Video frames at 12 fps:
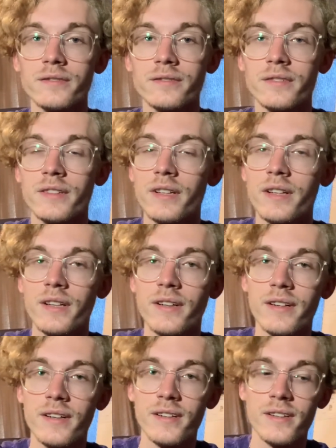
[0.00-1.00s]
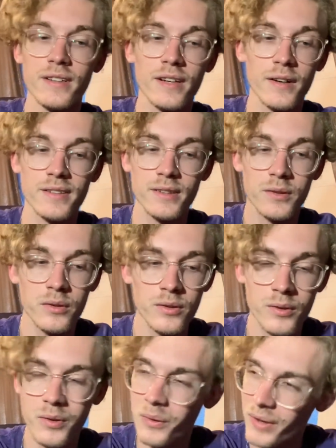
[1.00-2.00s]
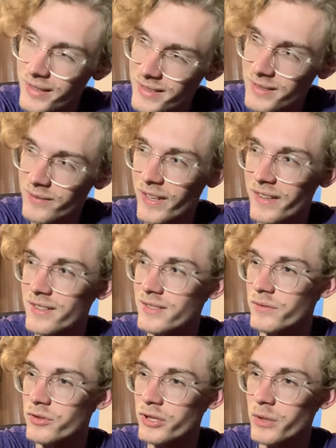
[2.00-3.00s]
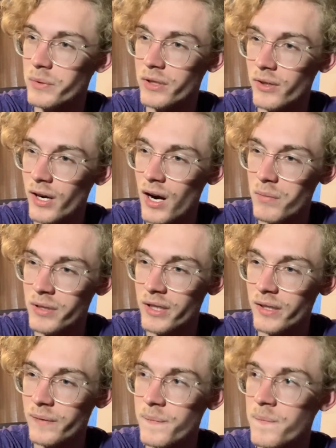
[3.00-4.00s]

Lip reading: And I was like, what? Man, this is some trippy crap here.